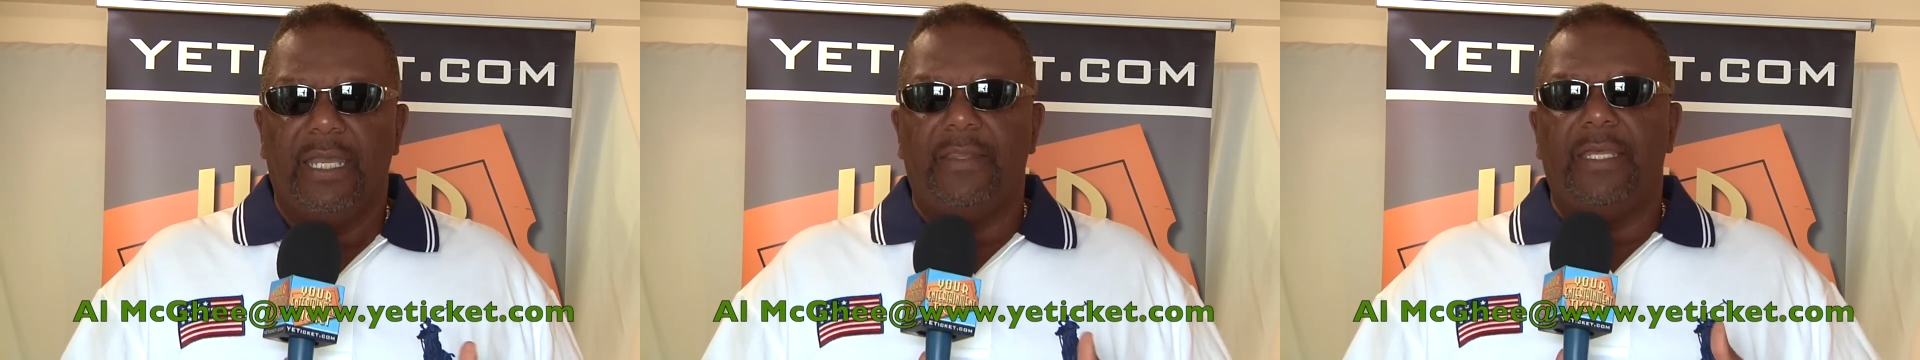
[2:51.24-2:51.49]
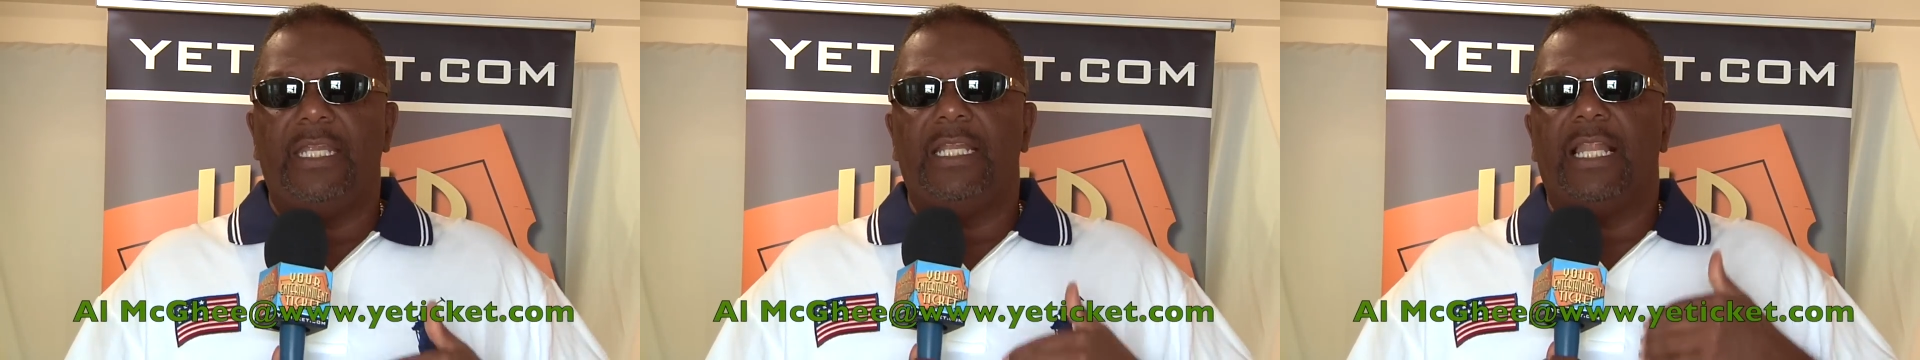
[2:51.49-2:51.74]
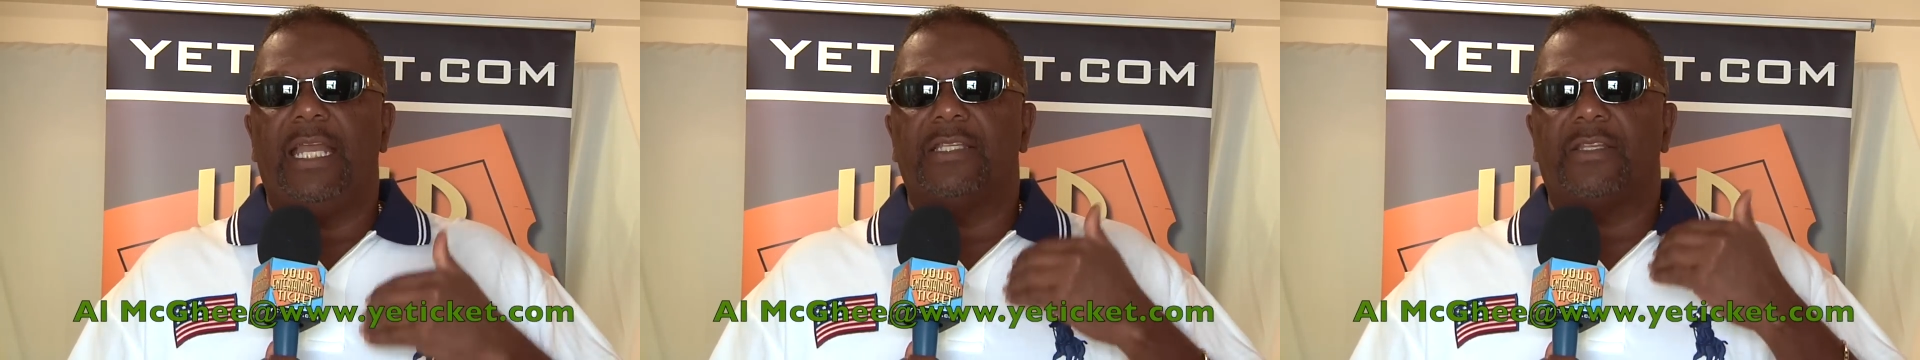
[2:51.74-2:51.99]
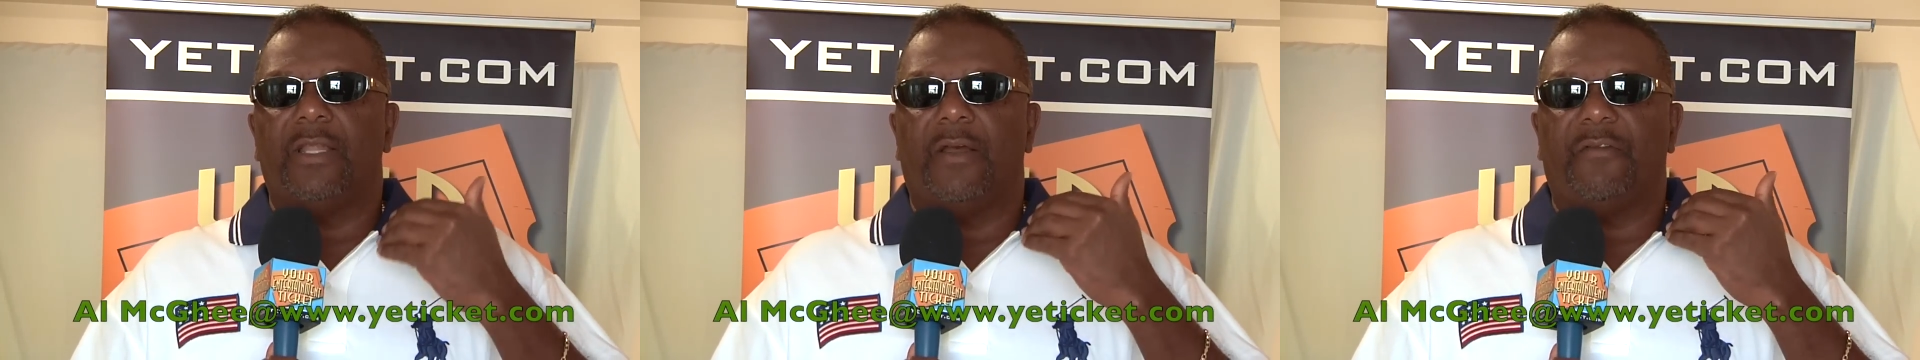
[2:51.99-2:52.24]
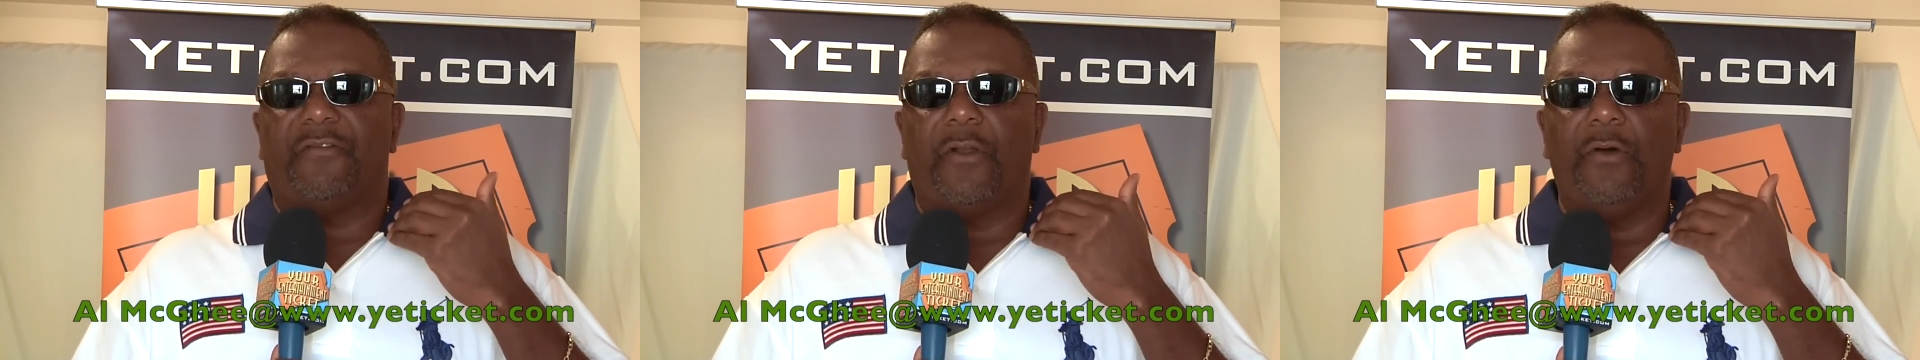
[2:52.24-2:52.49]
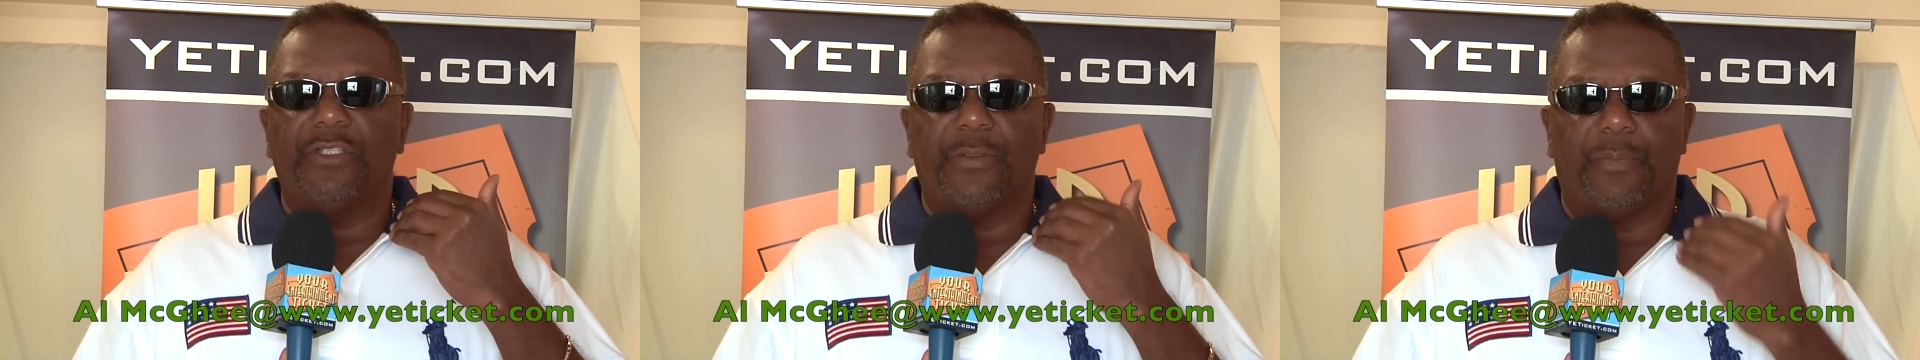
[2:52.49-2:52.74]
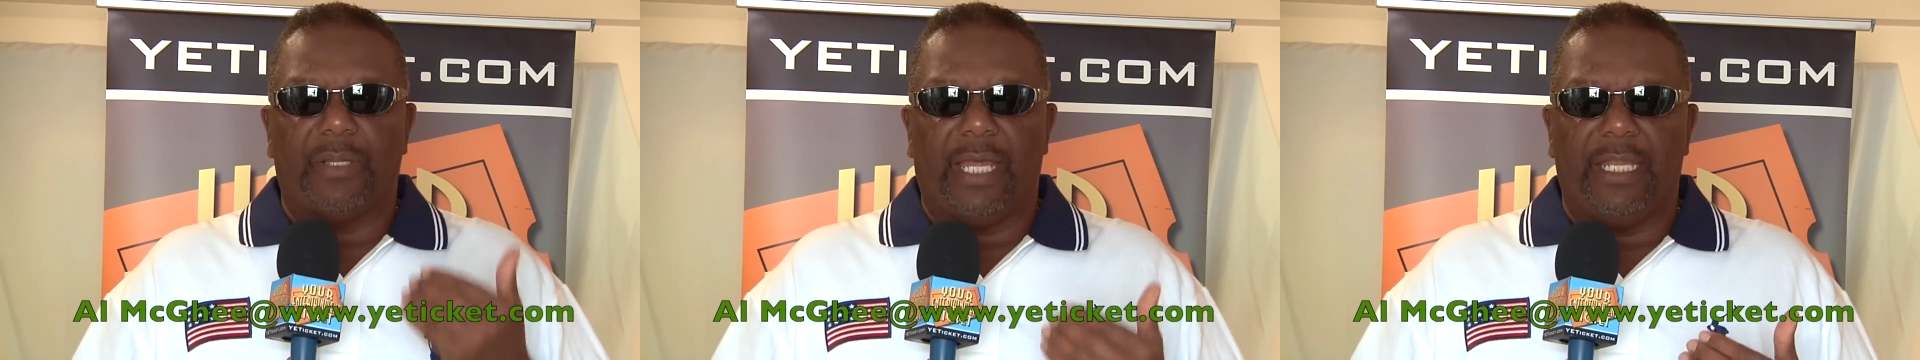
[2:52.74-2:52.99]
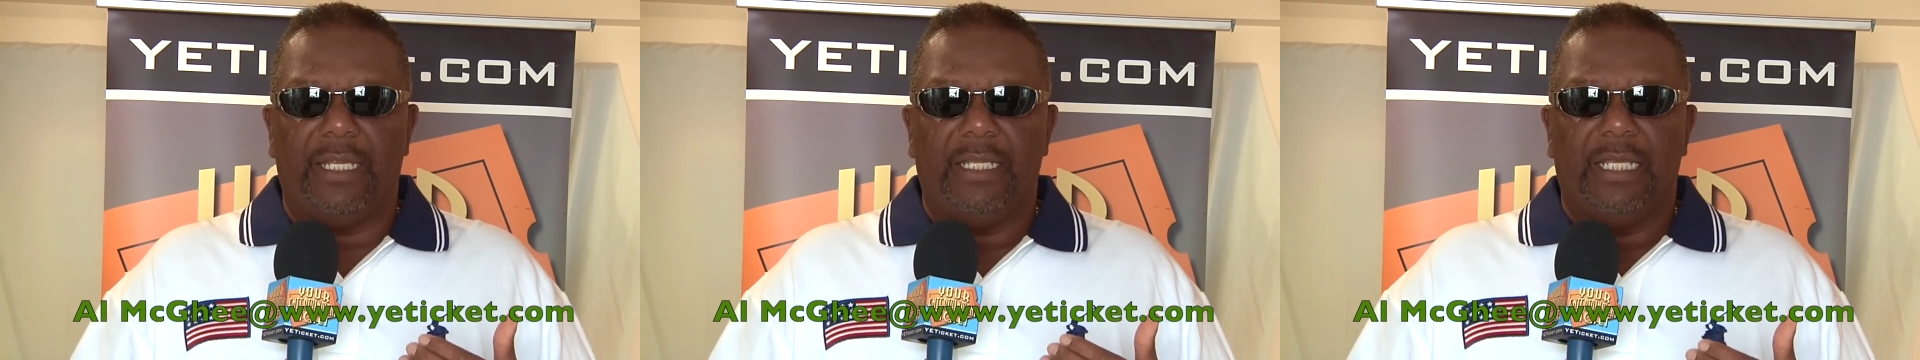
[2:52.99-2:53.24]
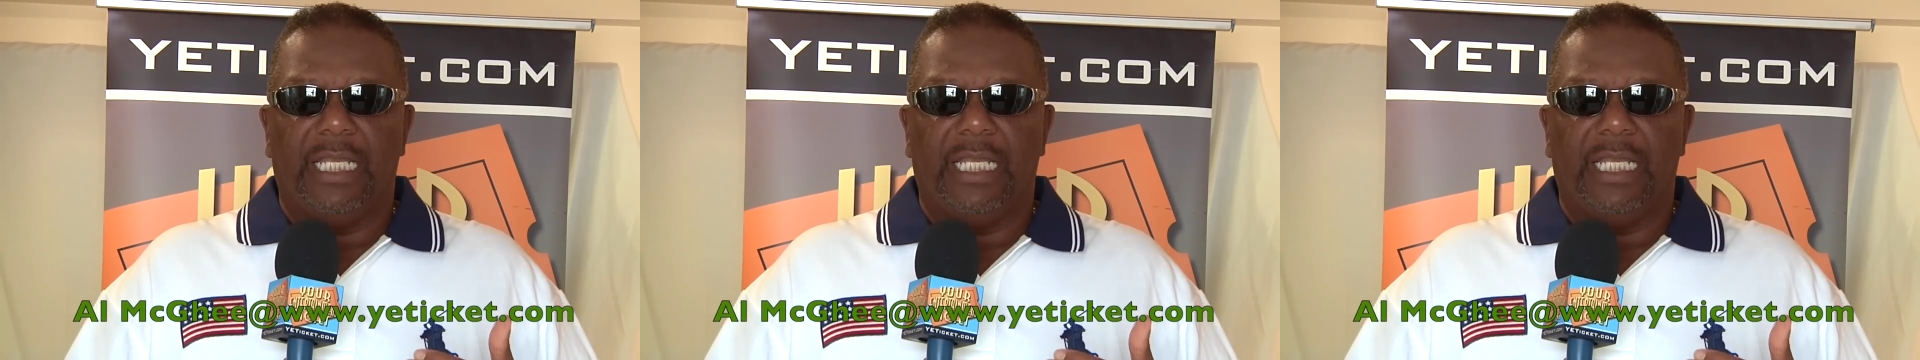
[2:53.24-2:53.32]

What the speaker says: And then he lands on a frozen planet.